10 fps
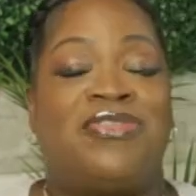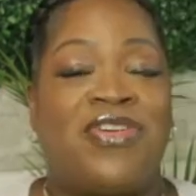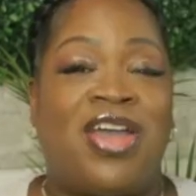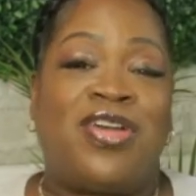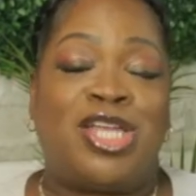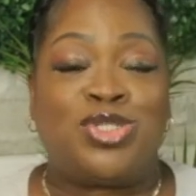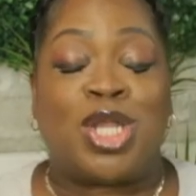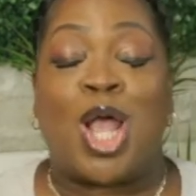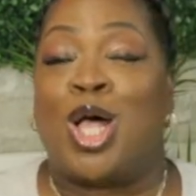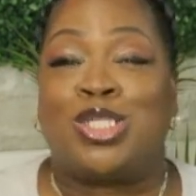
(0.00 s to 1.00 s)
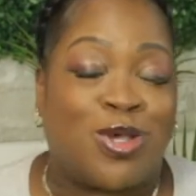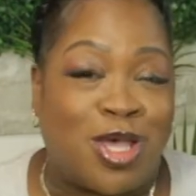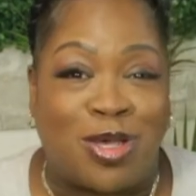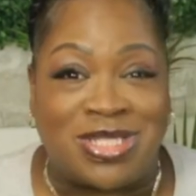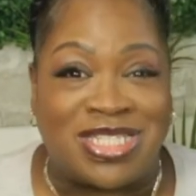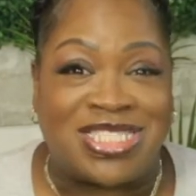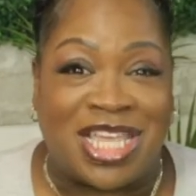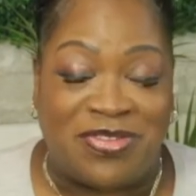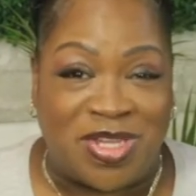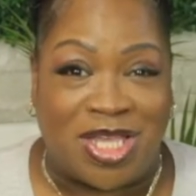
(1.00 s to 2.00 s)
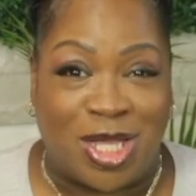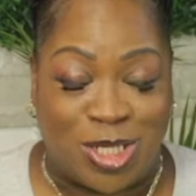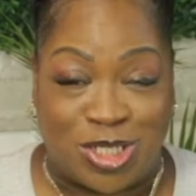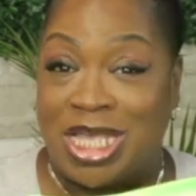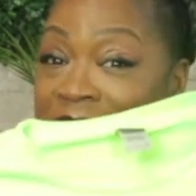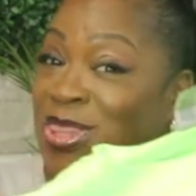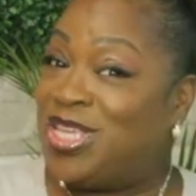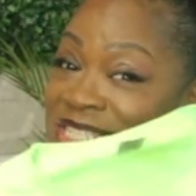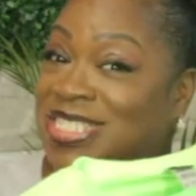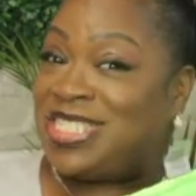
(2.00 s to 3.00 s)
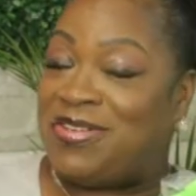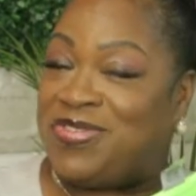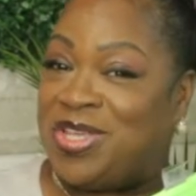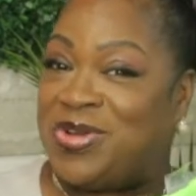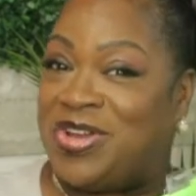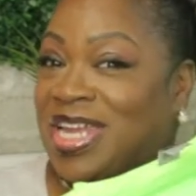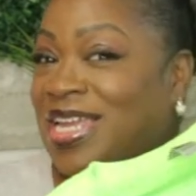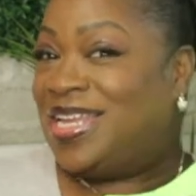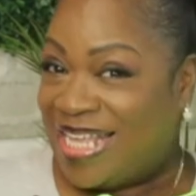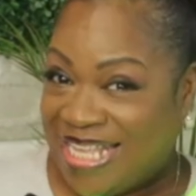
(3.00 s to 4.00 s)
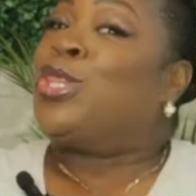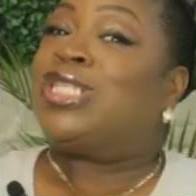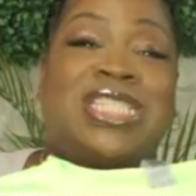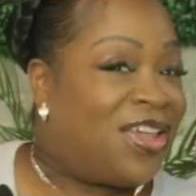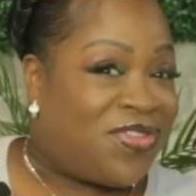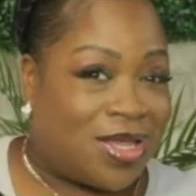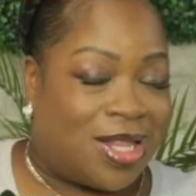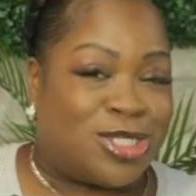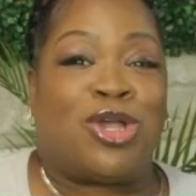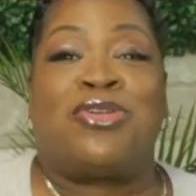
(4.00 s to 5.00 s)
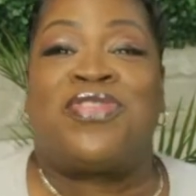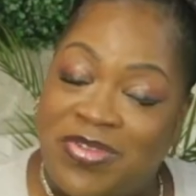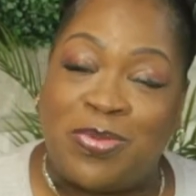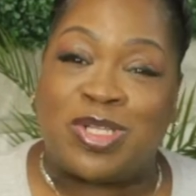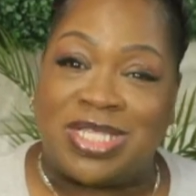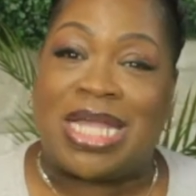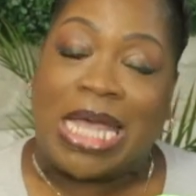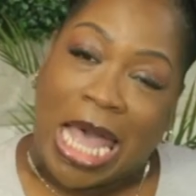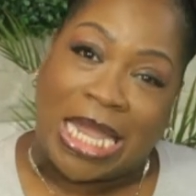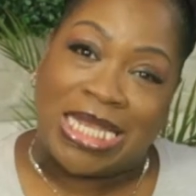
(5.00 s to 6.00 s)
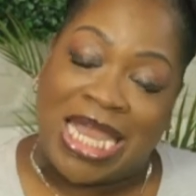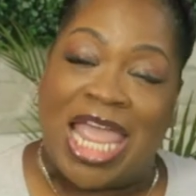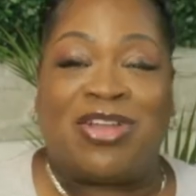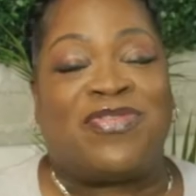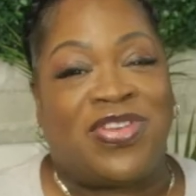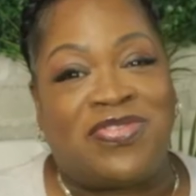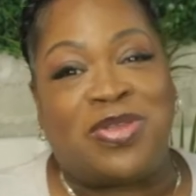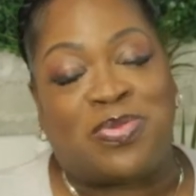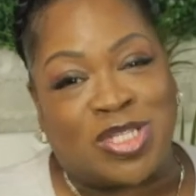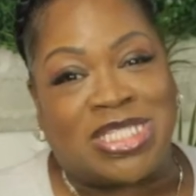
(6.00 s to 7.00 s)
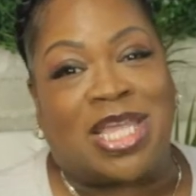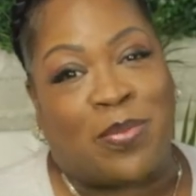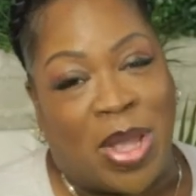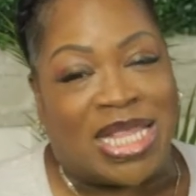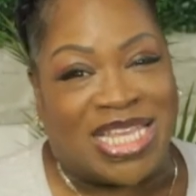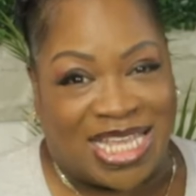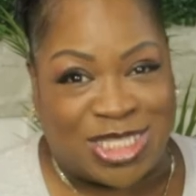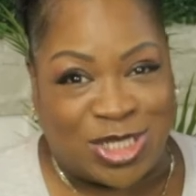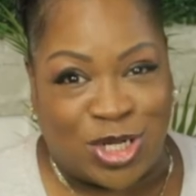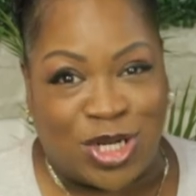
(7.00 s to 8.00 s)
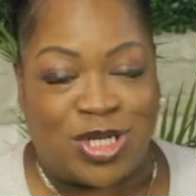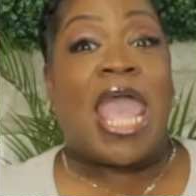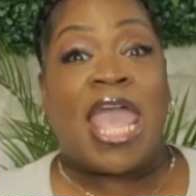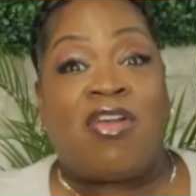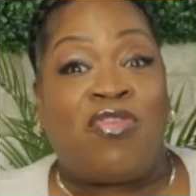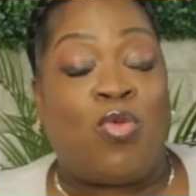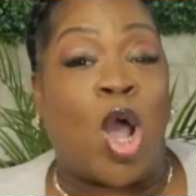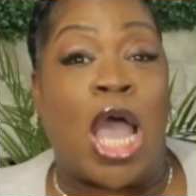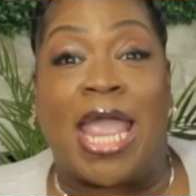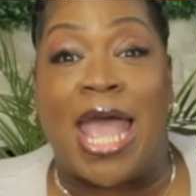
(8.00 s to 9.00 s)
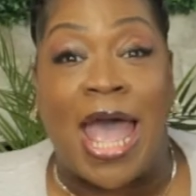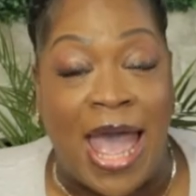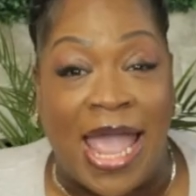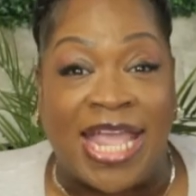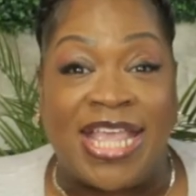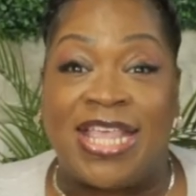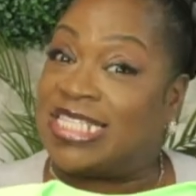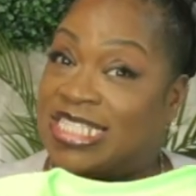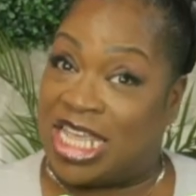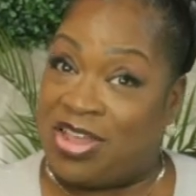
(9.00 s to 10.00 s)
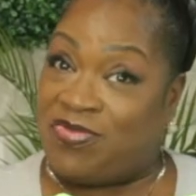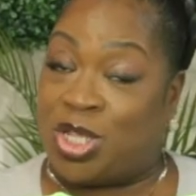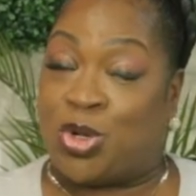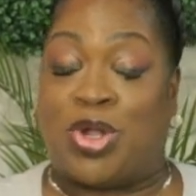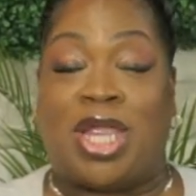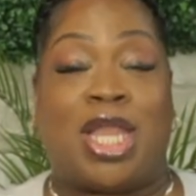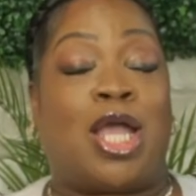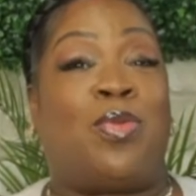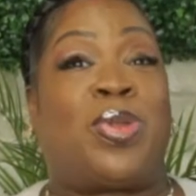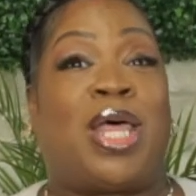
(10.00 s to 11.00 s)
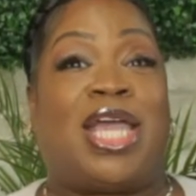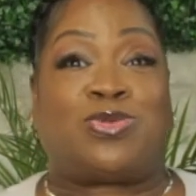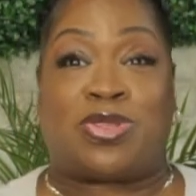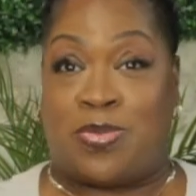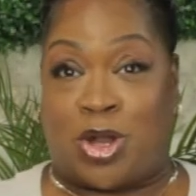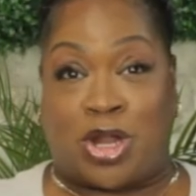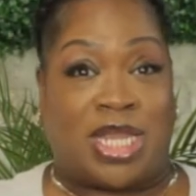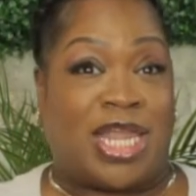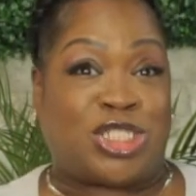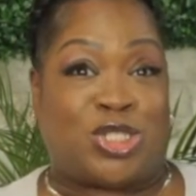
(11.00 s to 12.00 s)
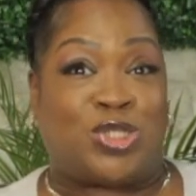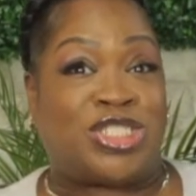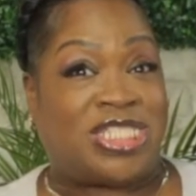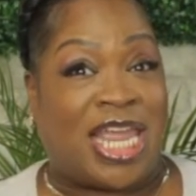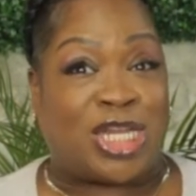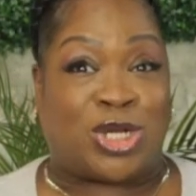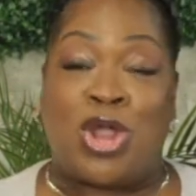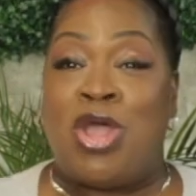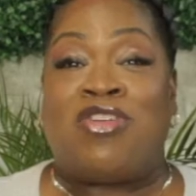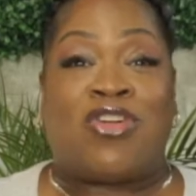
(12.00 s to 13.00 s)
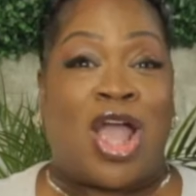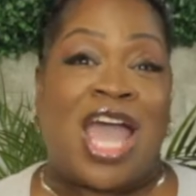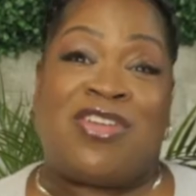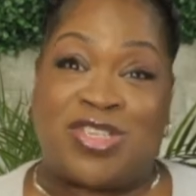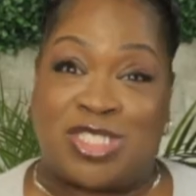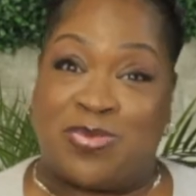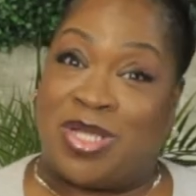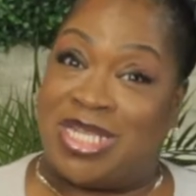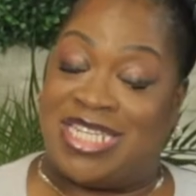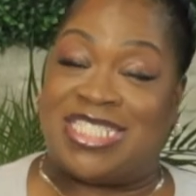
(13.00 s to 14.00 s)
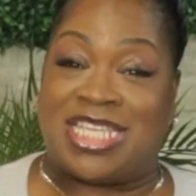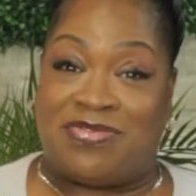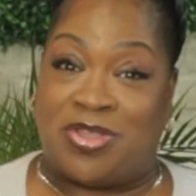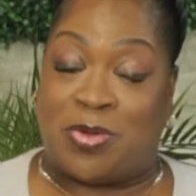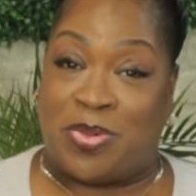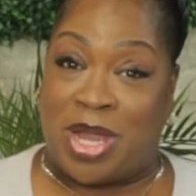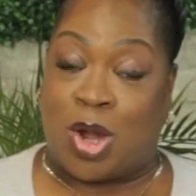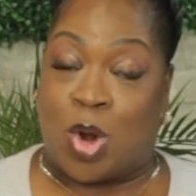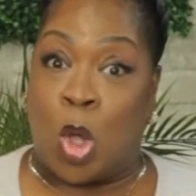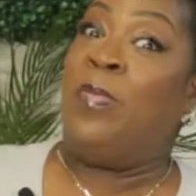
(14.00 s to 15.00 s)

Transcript: The 500 also comes in safety colors. This is safety green. The safety colors are 50% cotton and 50% polyester. FYI, safety green complies with American National Standard for high visibility safety apparel.